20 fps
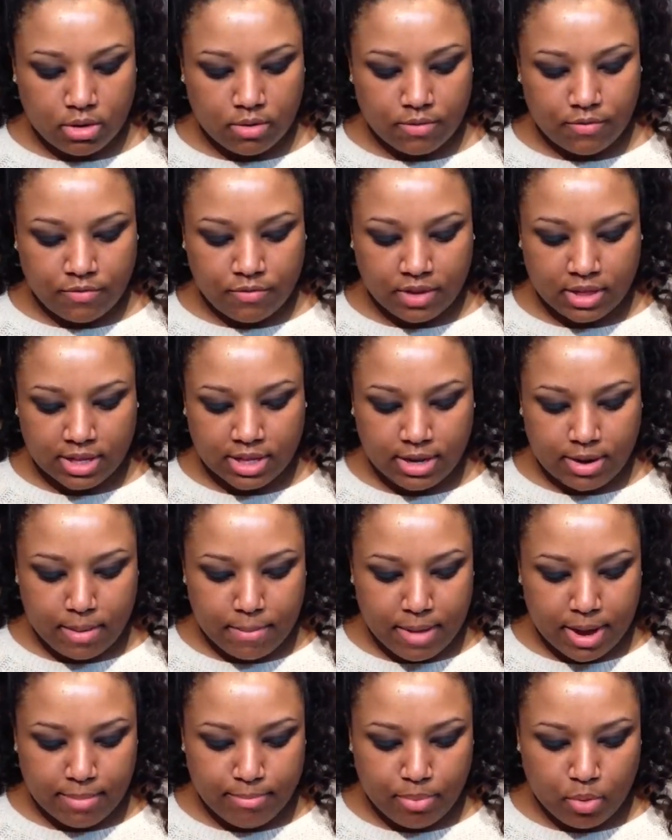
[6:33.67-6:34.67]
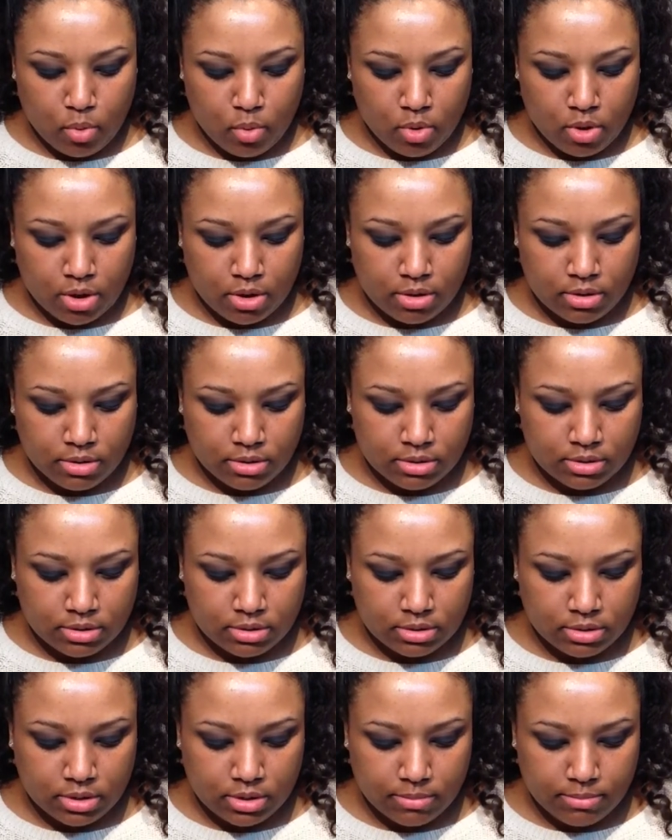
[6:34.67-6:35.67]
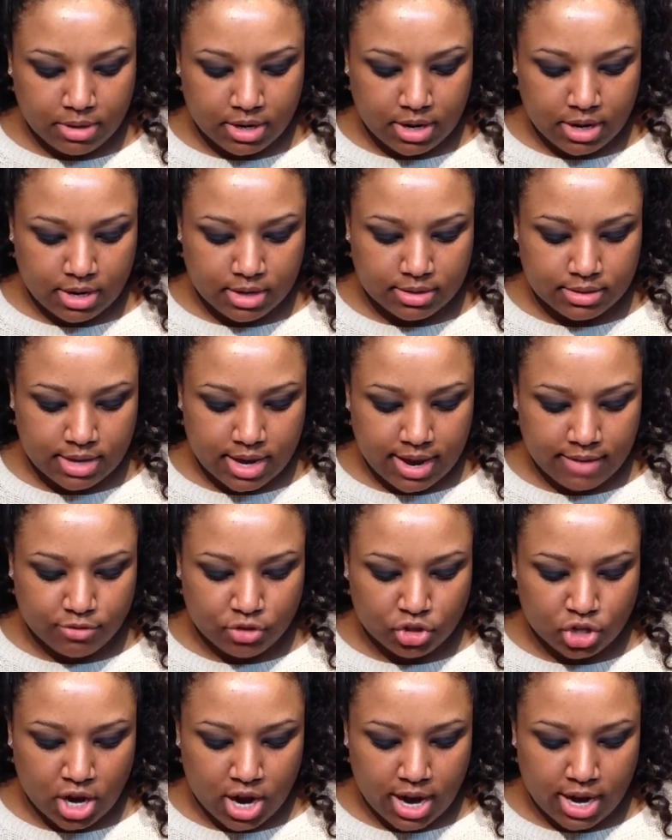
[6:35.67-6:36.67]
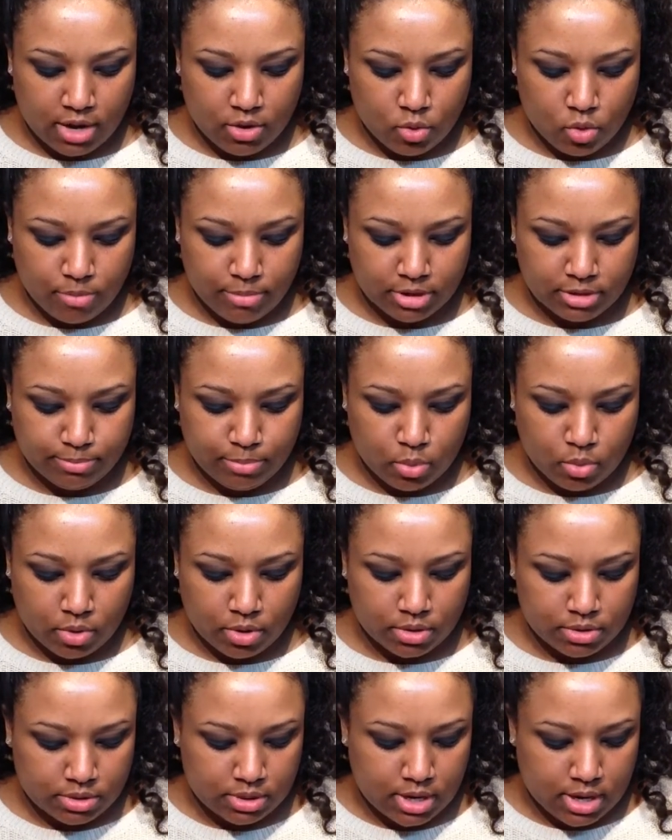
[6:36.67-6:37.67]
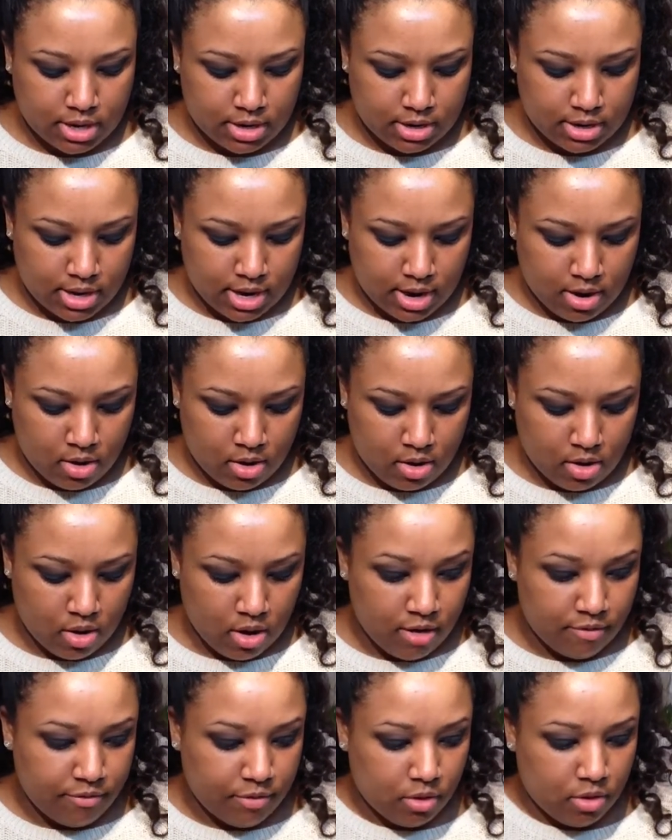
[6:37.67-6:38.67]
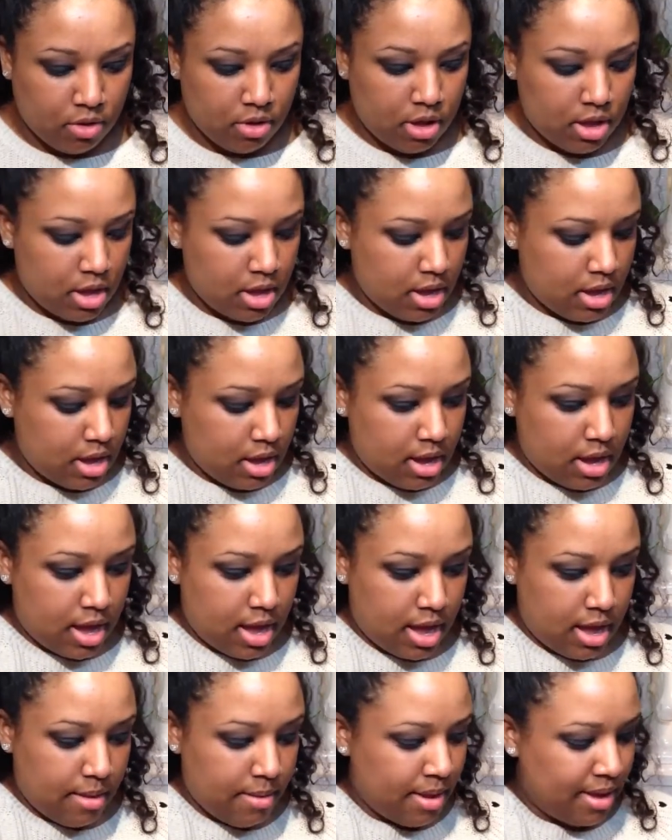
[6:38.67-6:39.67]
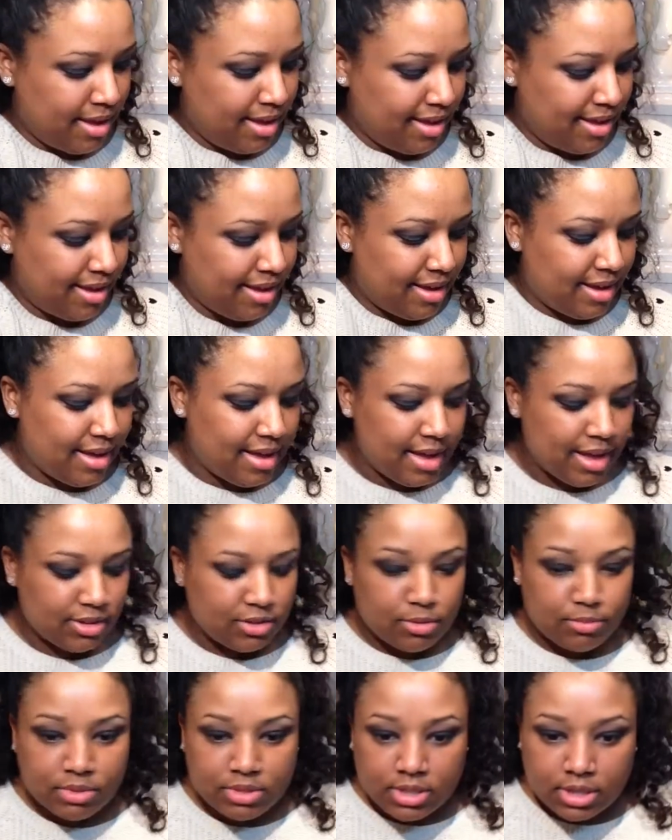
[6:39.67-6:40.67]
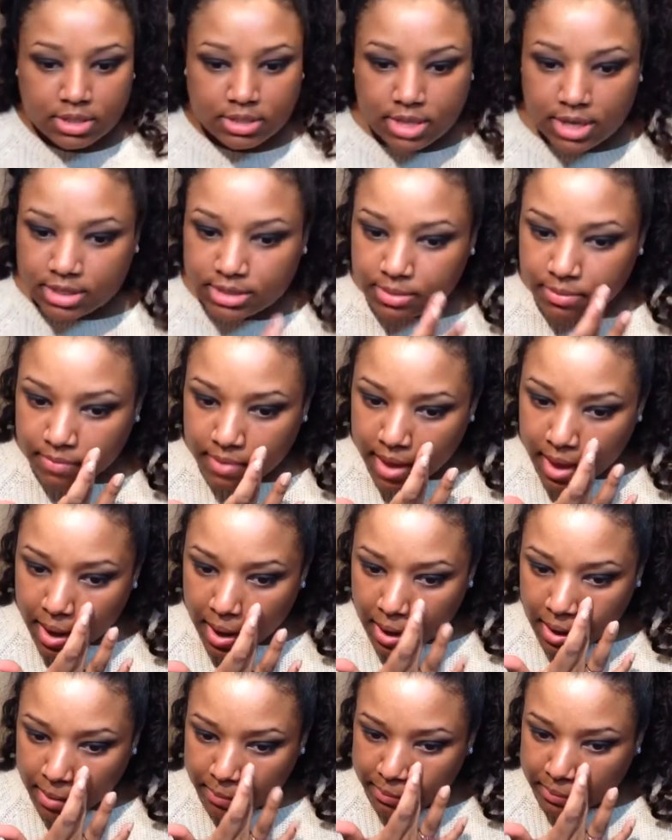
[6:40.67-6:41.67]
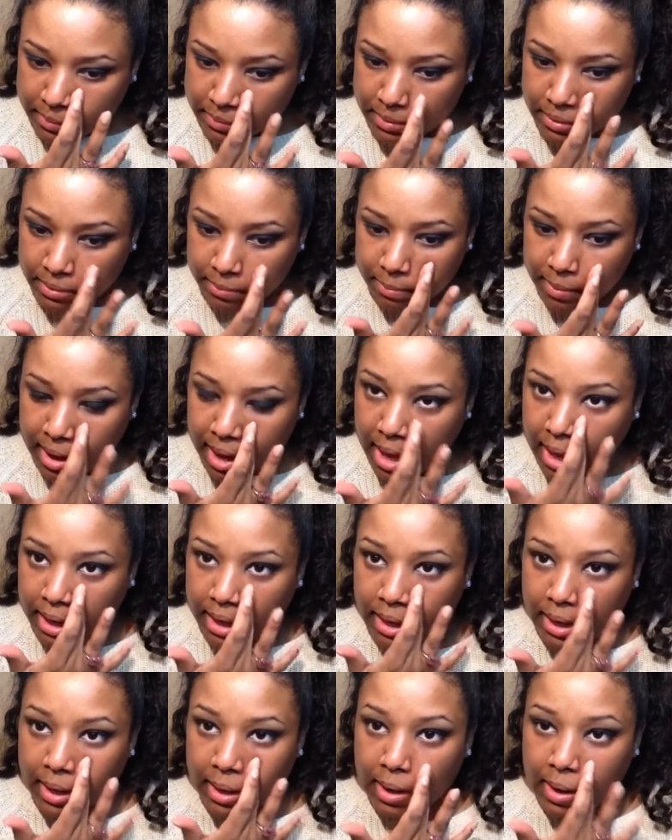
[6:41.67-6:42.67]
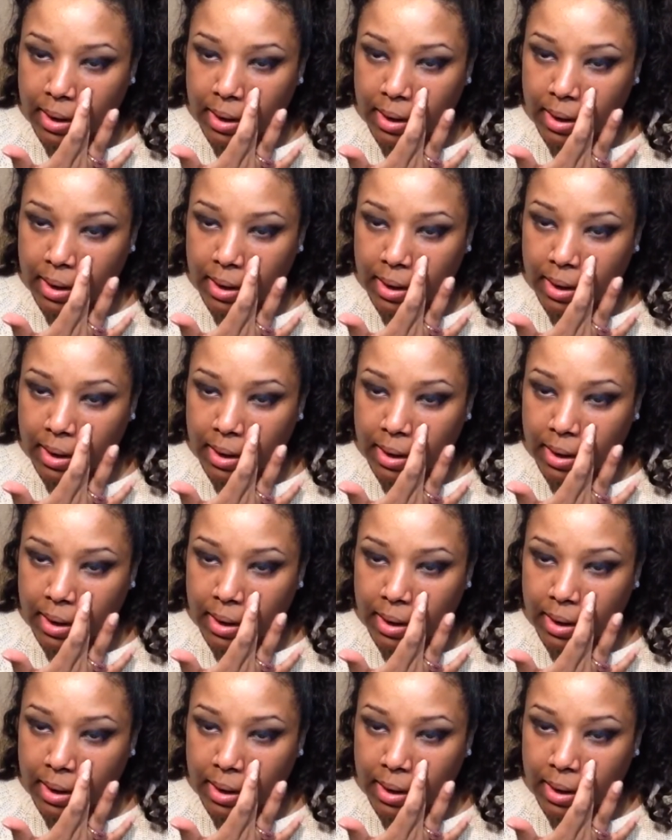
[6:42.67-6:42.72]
fill in my pores because I have ginormous pores and they are awful. So I'm just going to take some of that and I'm just going to pat it